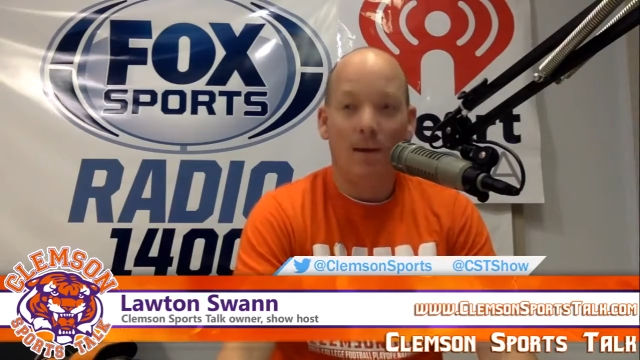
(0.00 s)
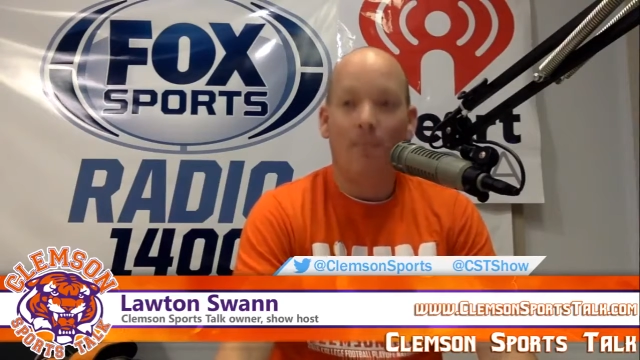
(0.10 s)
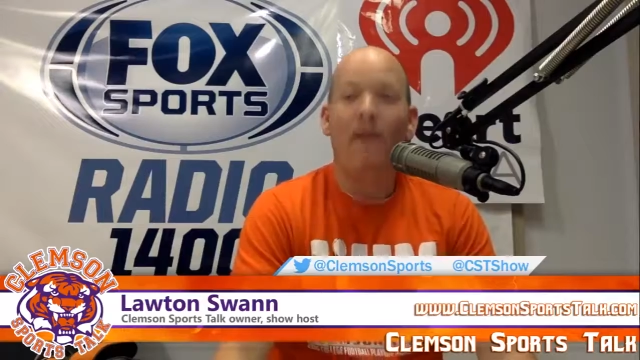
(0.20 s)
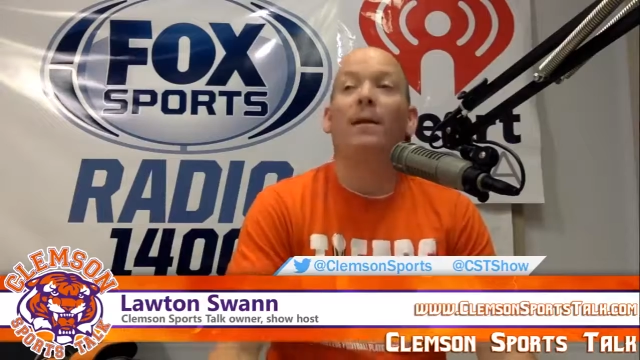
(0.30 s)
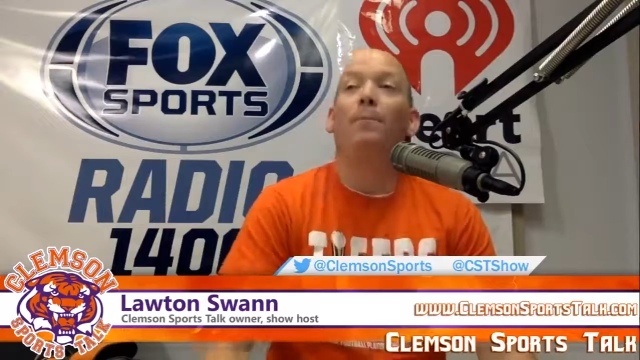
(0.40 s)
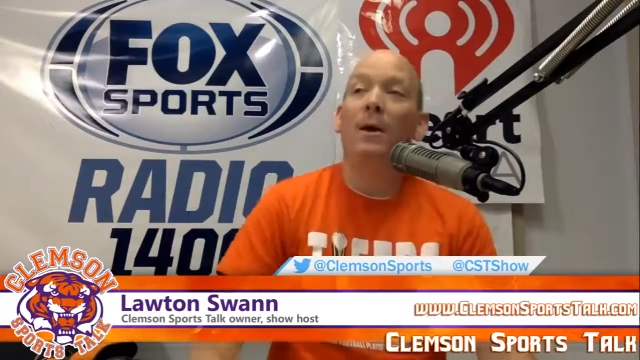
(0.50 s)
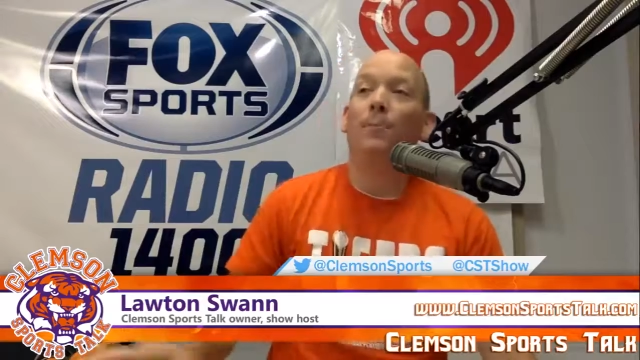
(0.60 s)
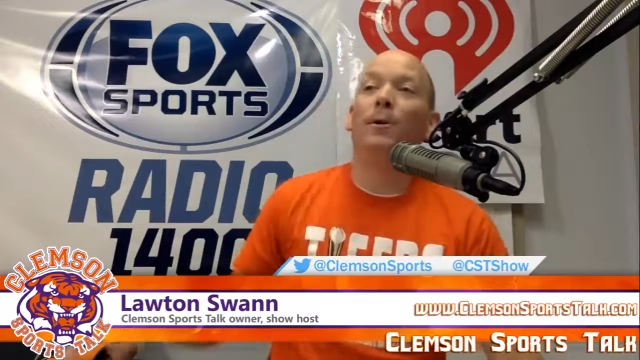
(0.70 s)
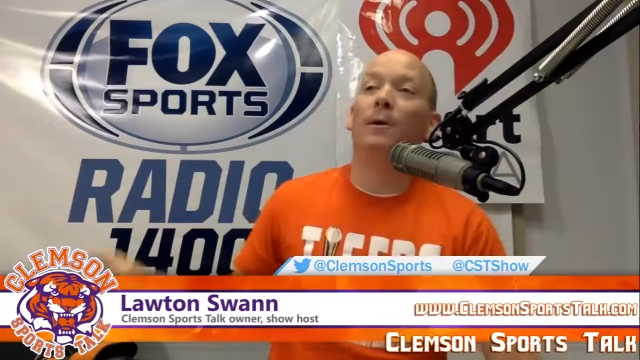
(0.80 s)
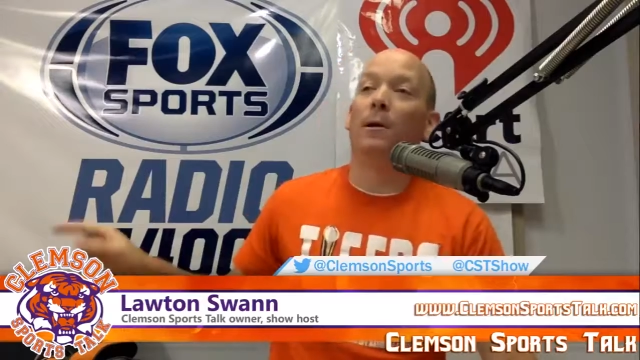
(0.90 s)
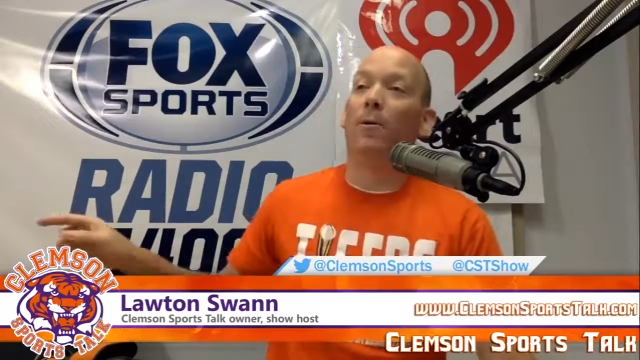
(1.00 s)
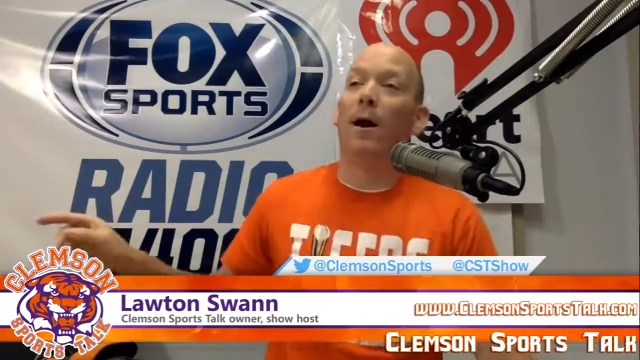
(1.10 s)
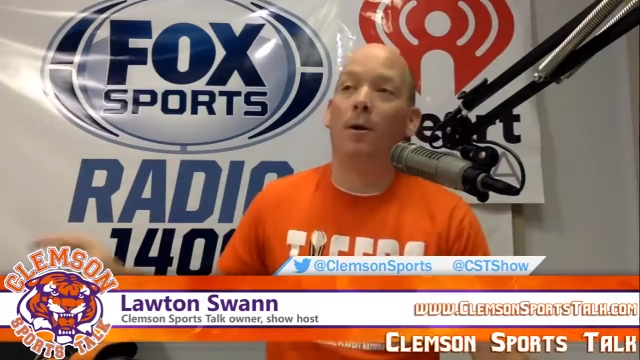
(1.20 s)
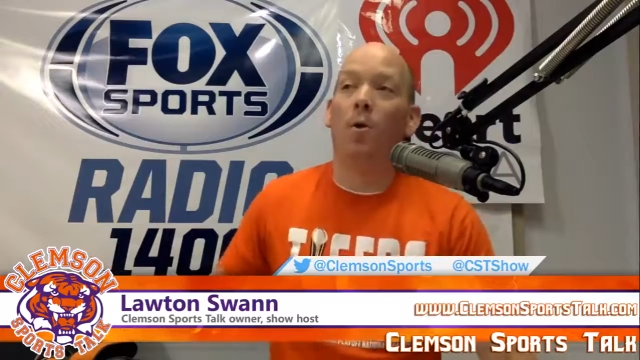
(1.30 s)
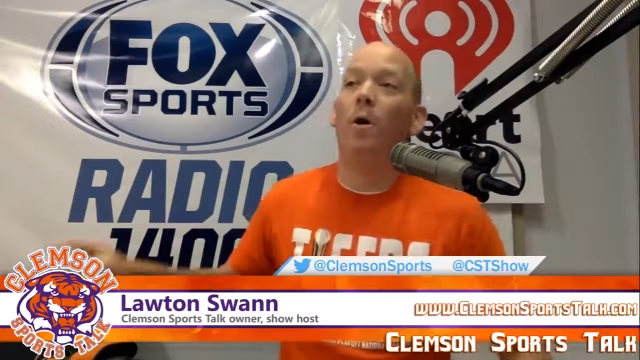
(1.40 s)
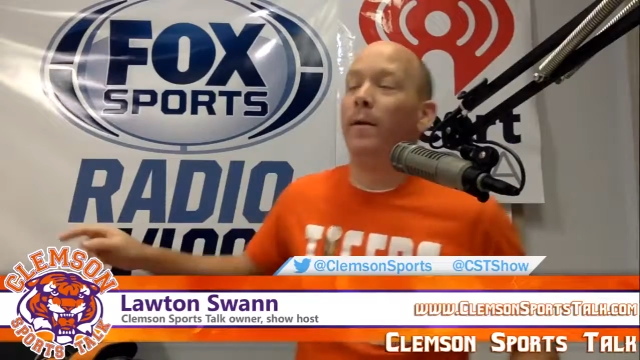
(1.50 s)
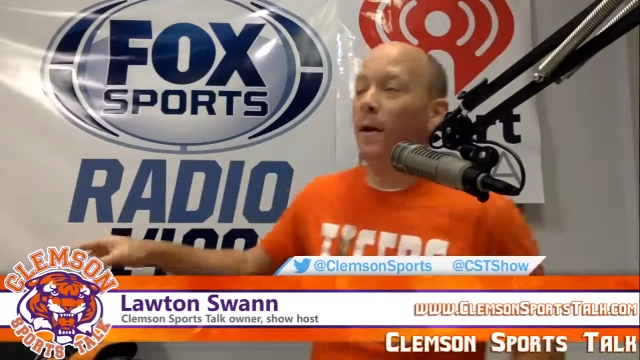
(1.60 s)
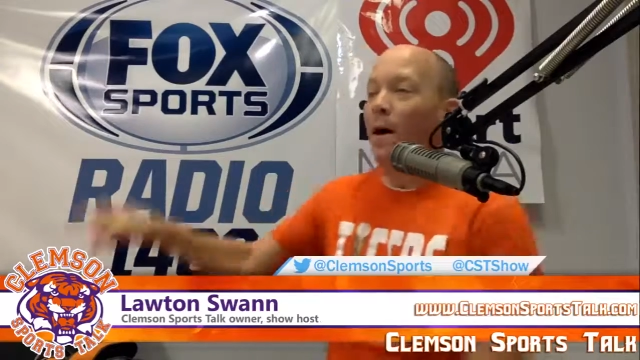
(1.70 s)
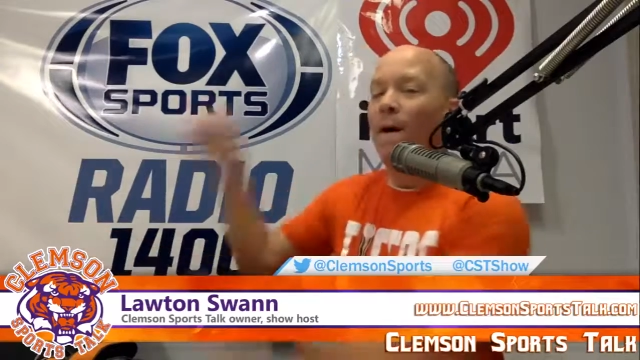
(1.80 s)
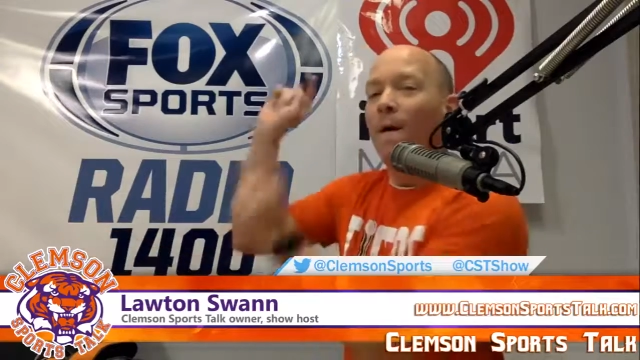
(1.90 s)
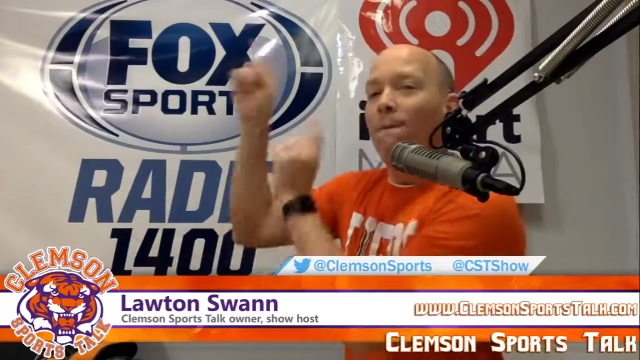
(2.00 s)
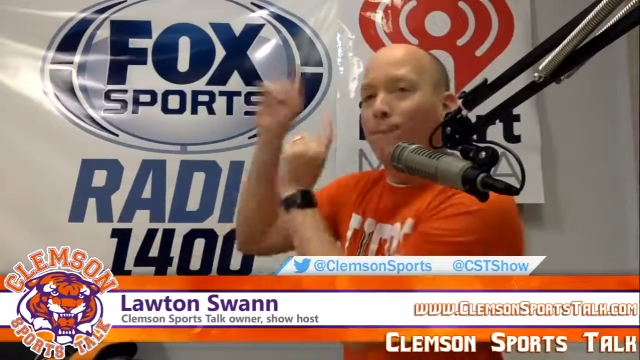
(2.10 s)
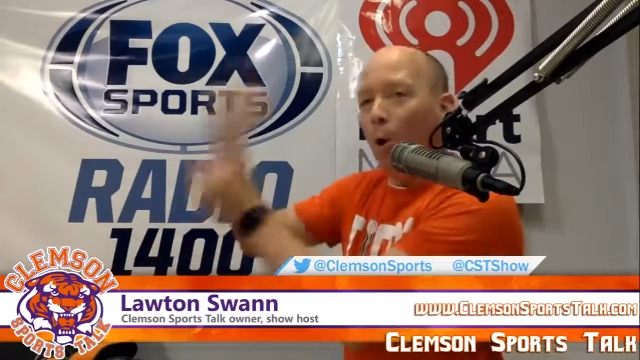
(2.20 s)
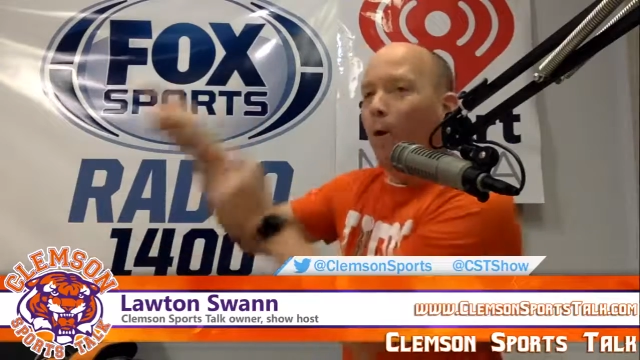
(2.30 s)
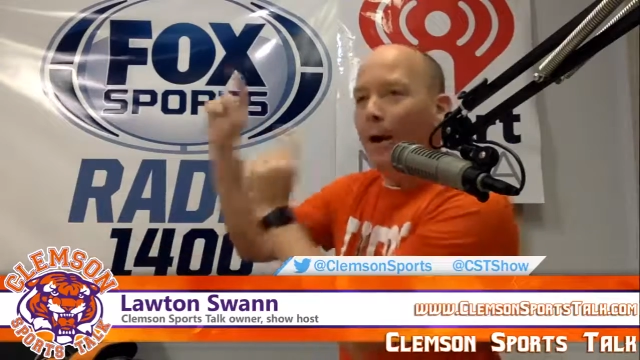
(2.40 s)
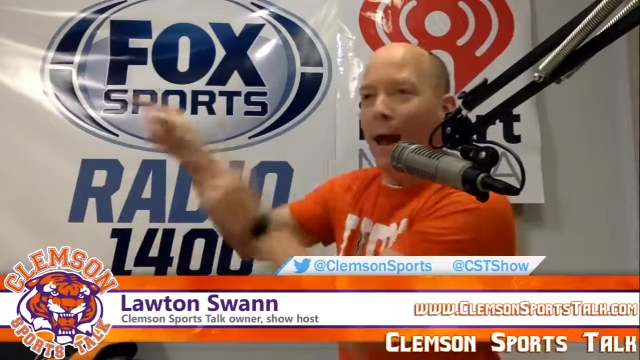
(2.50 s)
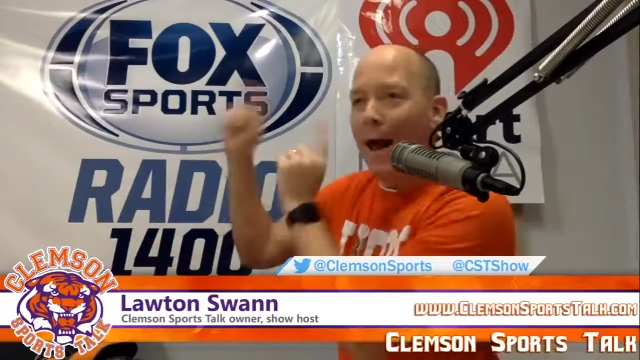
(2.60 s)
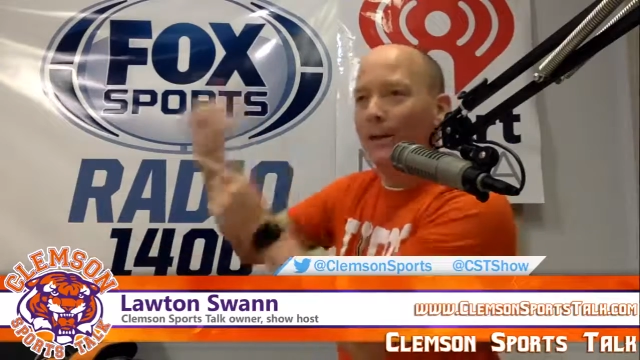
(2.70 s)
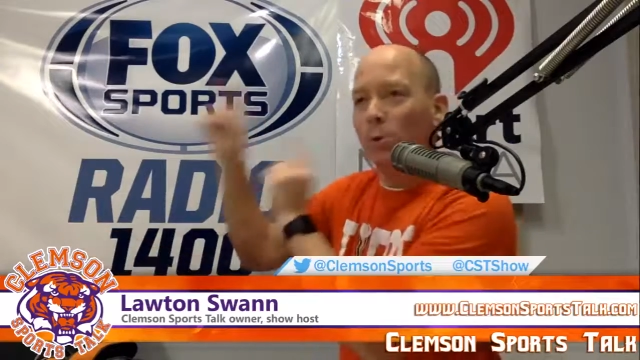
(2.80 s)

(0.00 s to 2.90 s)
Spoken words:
Man, the people in the crowd are going, 4-8,